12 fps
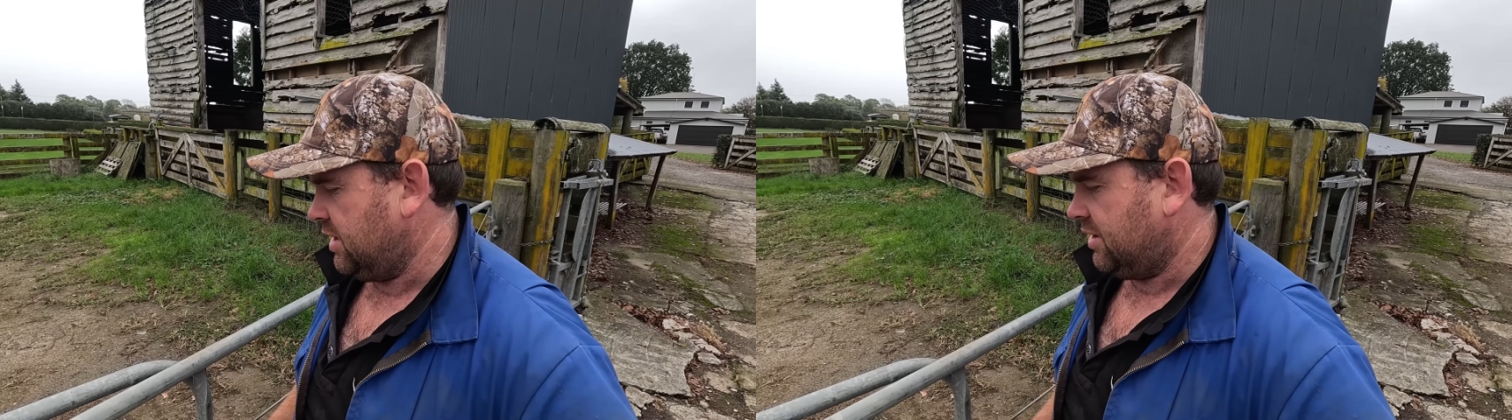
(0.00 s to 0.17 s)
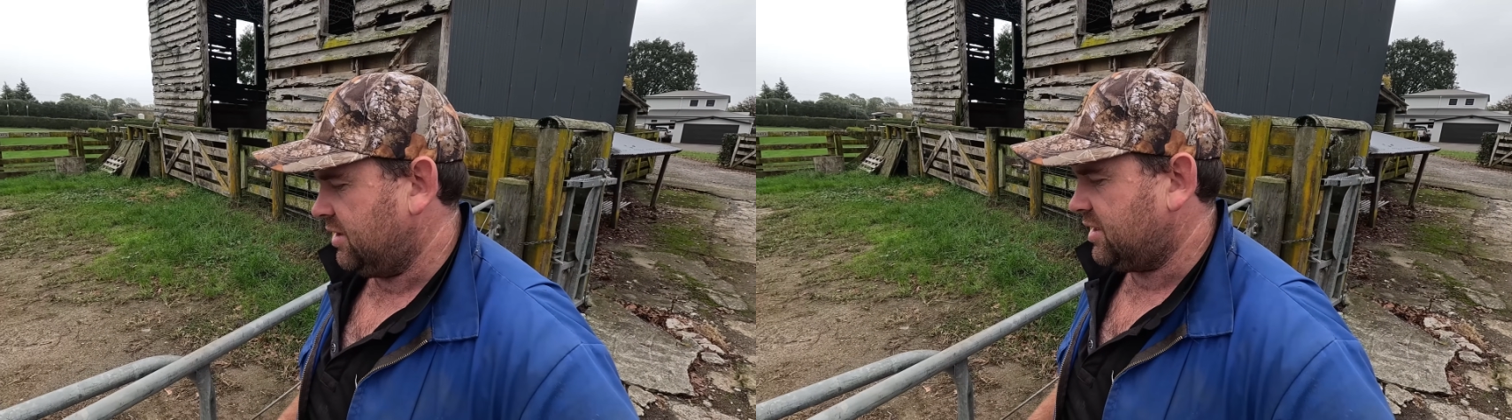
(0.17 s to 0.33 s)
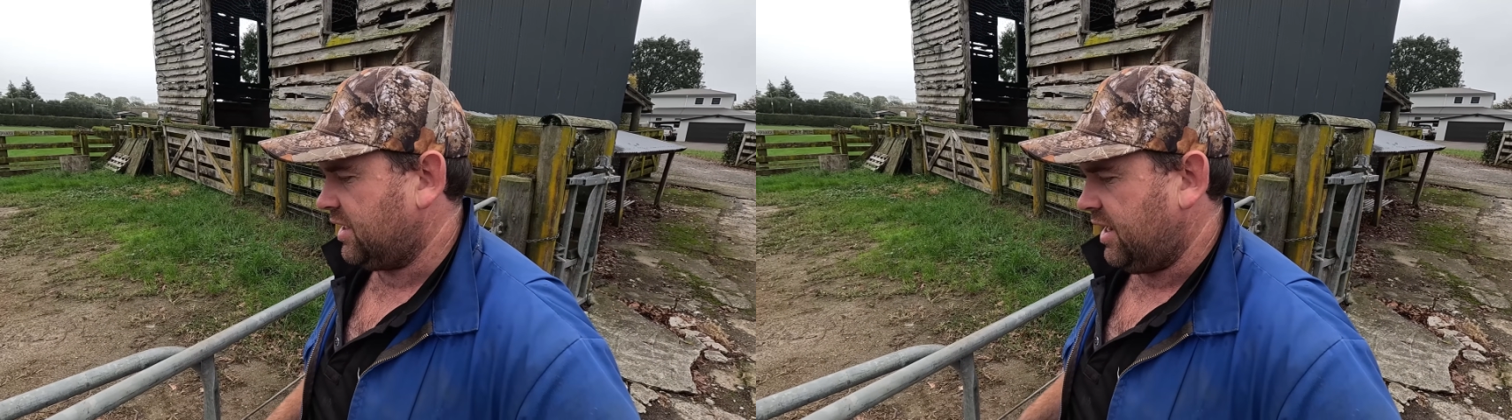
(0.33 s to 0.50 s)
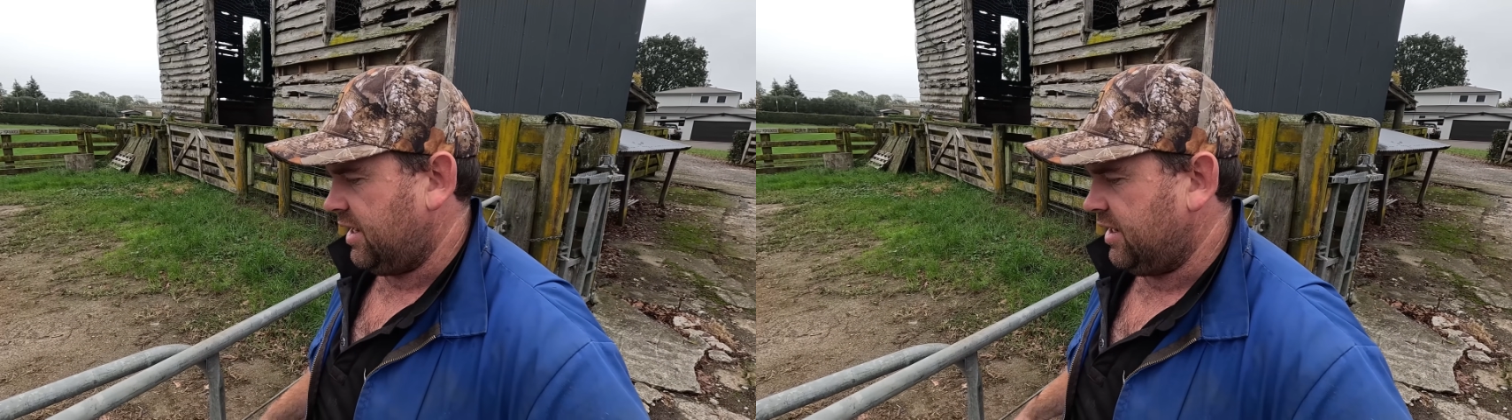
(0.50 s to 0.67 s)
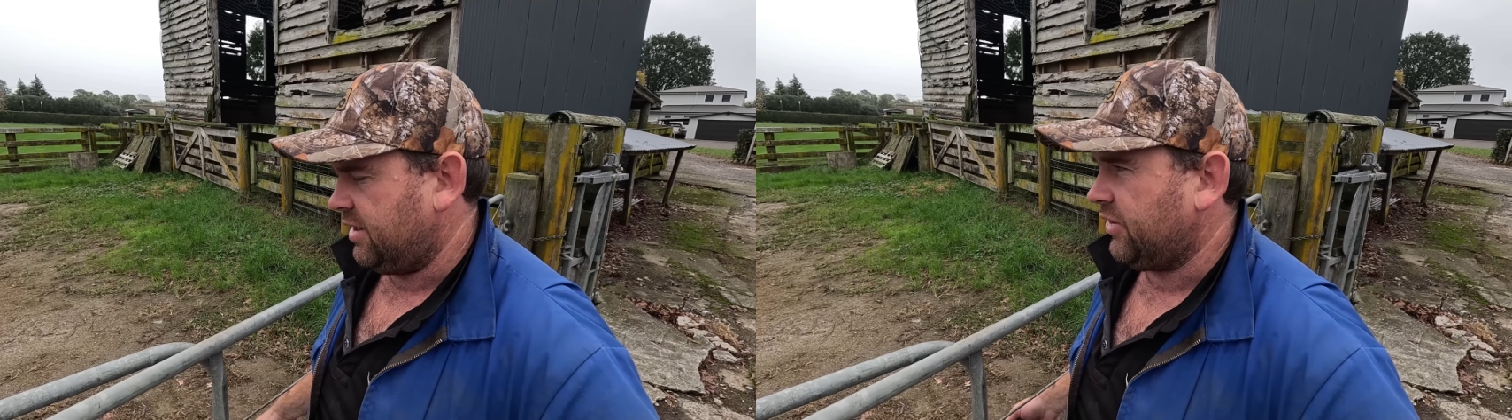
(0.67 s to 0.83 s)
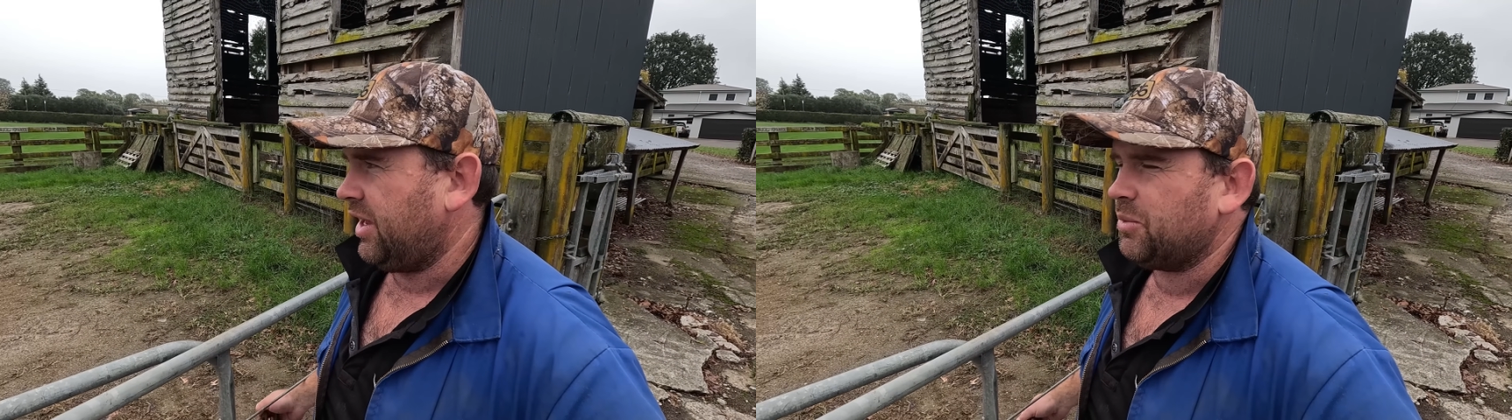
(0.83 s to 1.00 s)

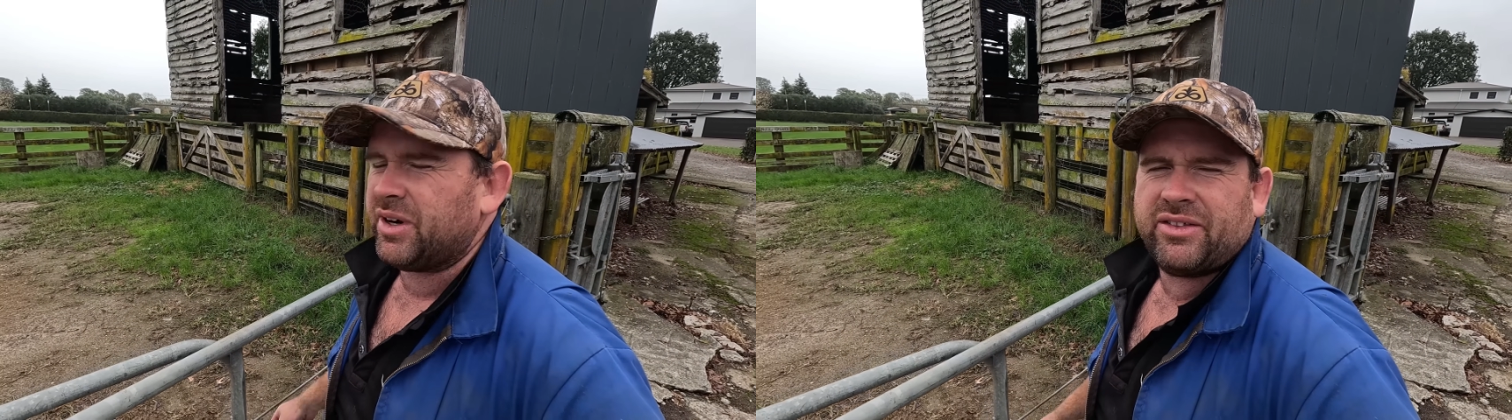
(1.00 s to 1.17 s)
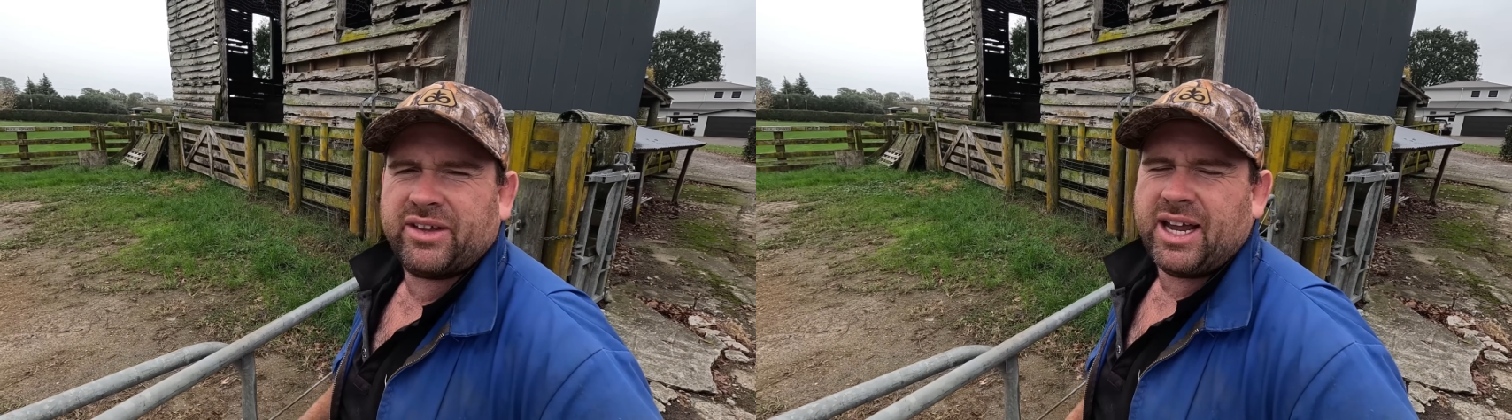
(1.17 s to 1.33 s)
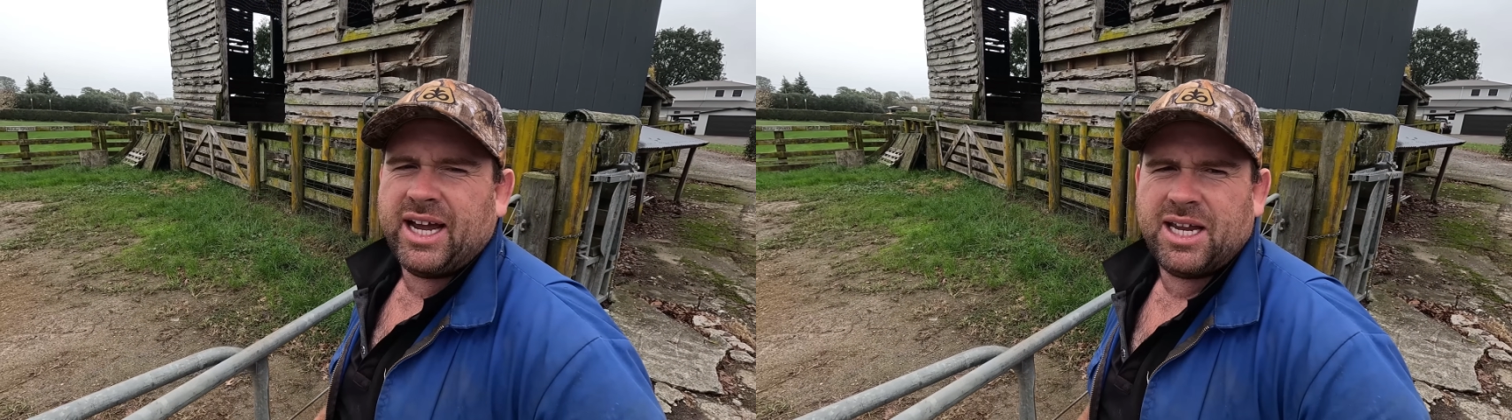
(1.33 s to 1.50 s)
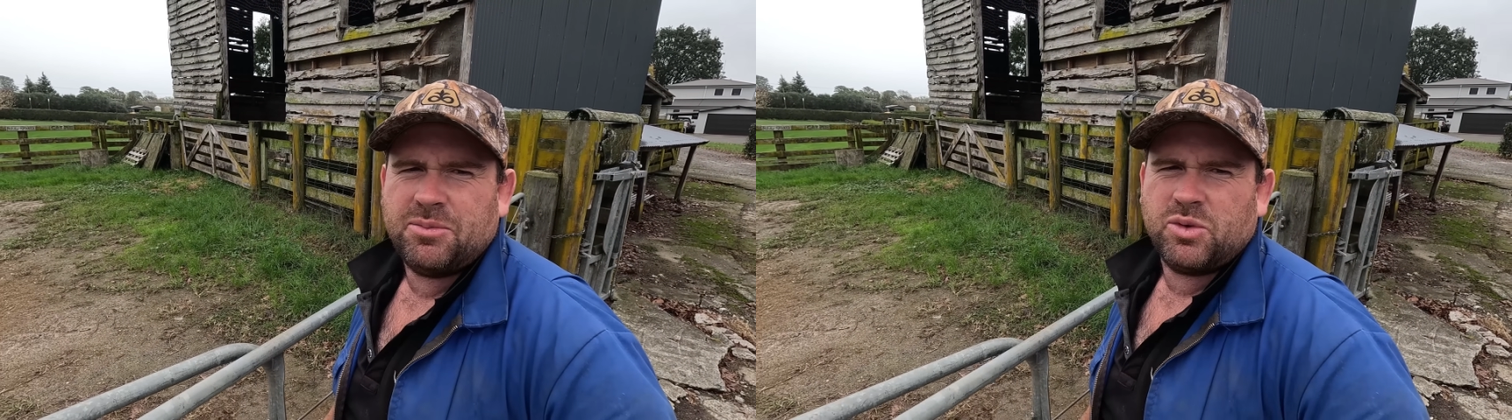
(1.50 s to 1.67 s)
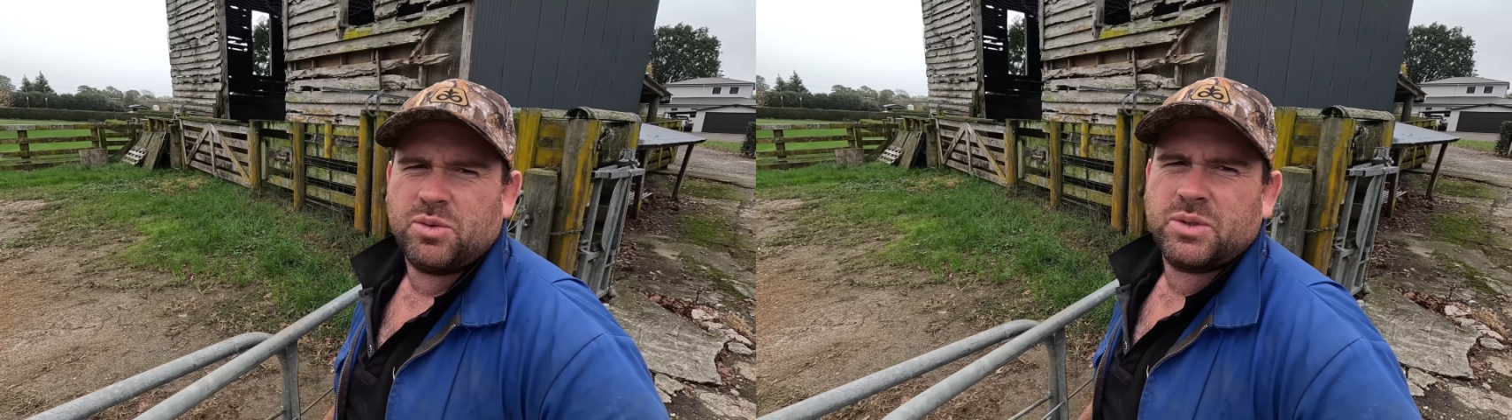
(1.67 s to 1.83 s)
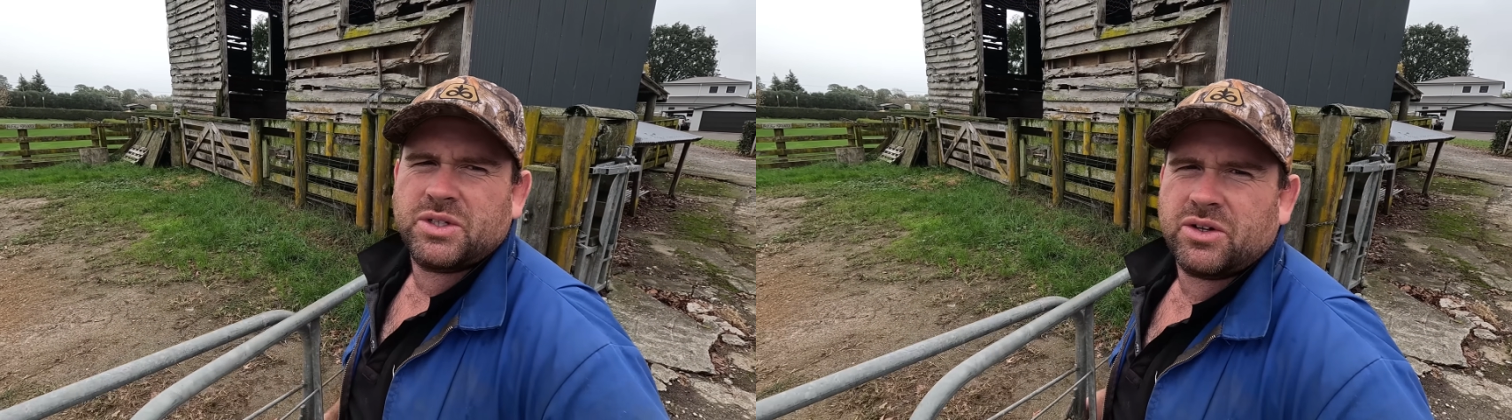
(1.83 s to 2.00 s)
saying that one of the
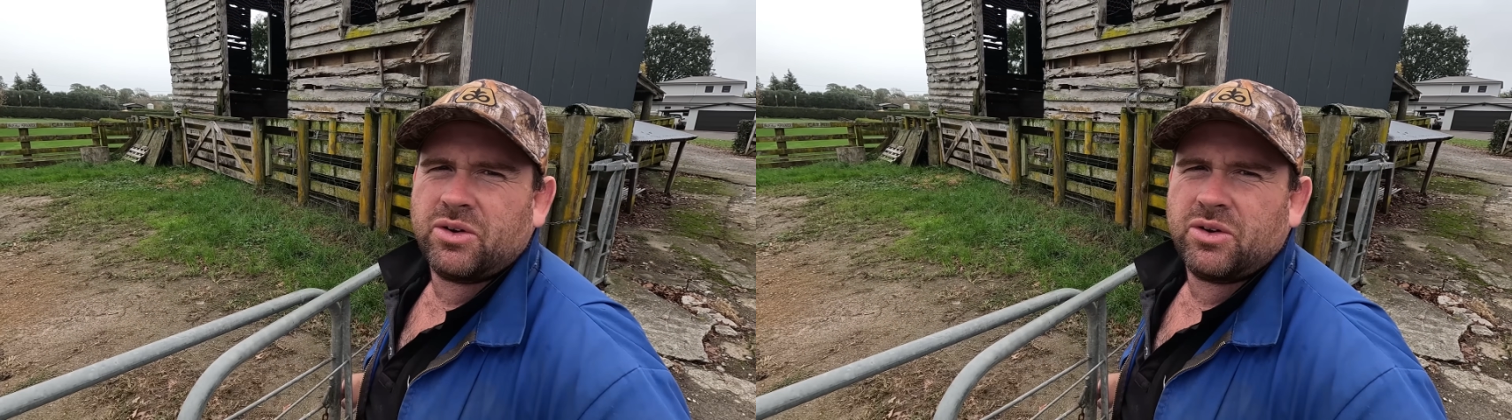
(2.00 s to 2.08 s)
cables